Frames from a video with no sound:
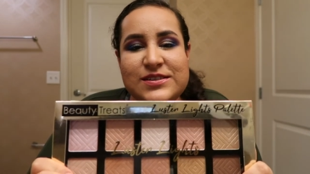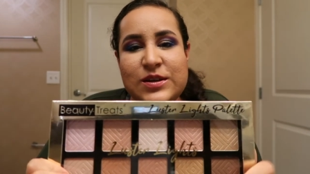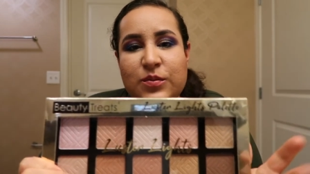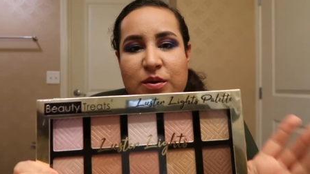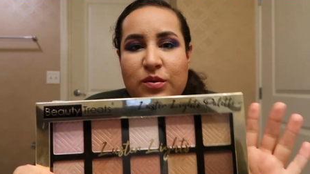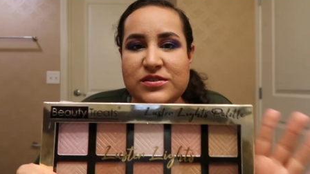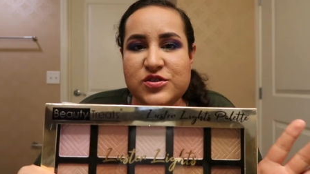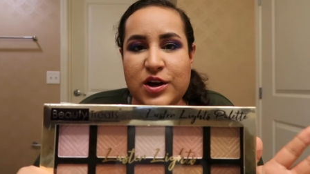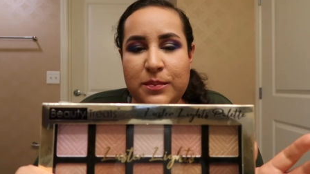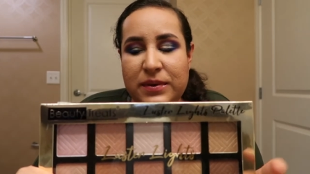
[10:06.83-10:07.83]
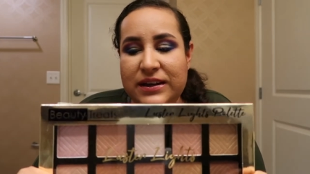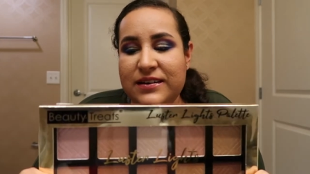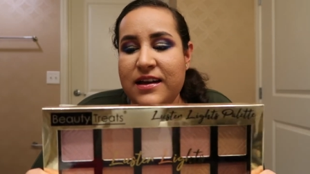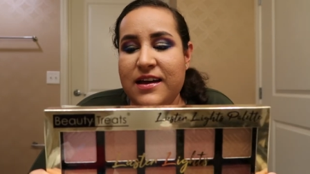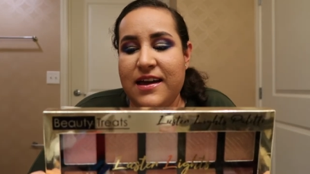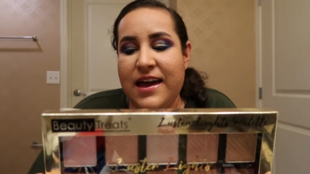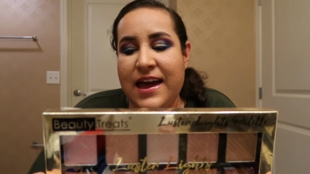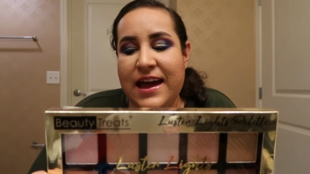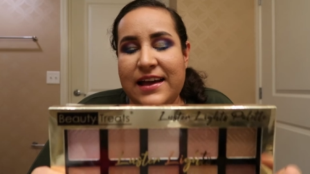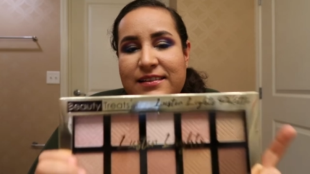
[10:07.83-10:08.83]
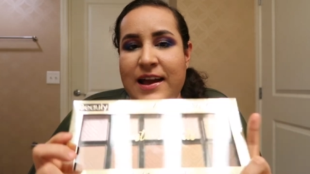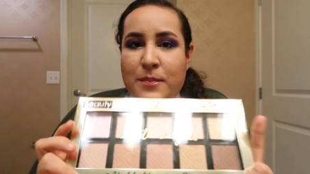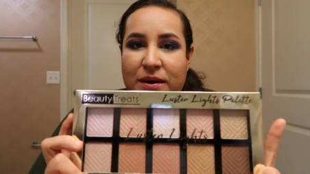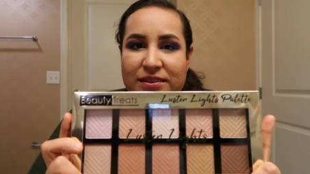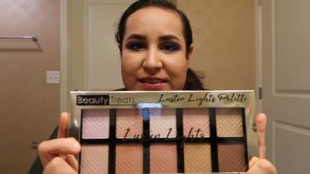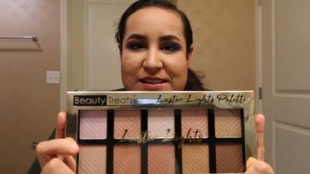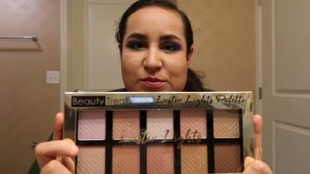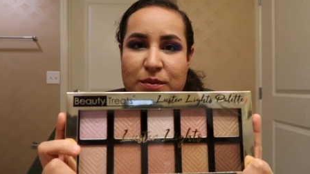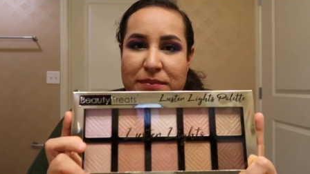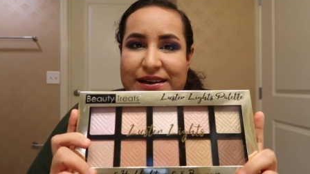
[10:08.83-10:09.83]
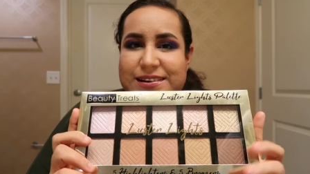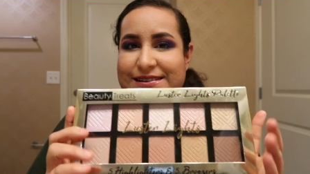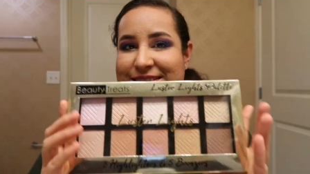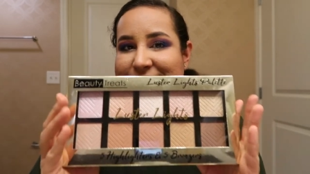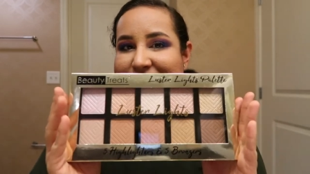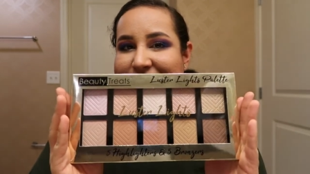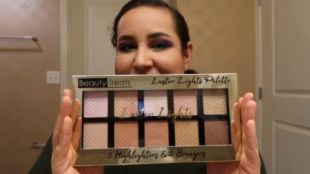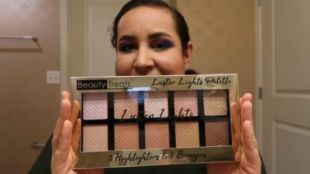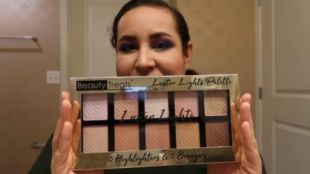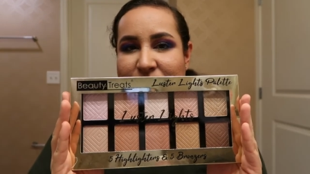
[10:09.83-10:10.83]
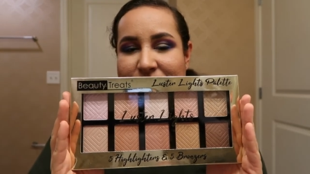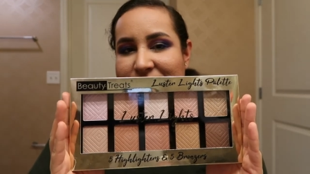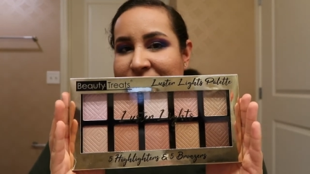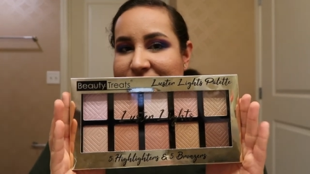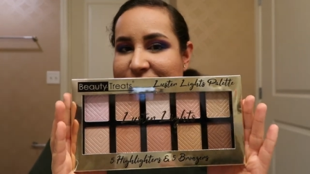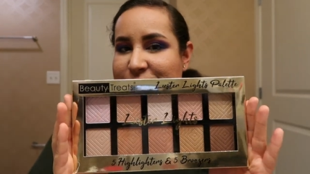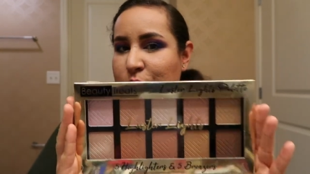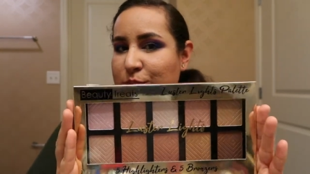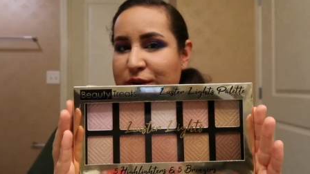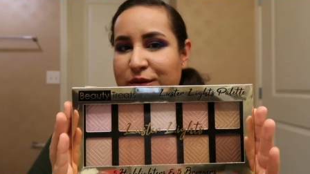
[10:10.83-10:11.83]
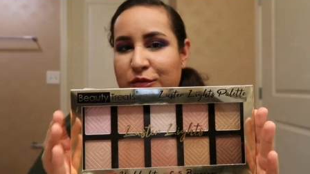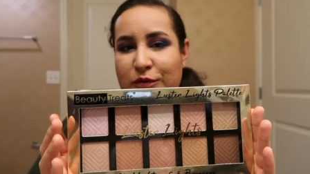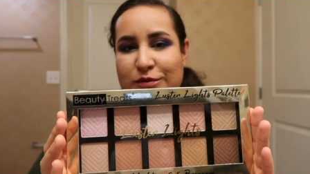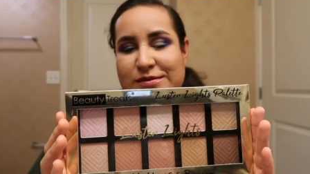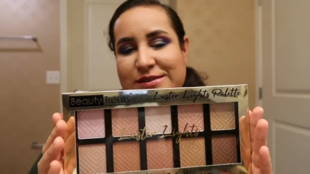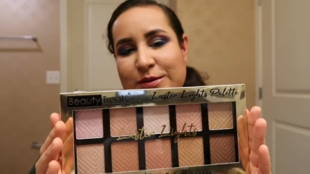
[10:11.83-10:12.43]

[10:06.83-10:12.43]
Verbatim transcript: So we went shopping and I bought this one because it looks so beautiful.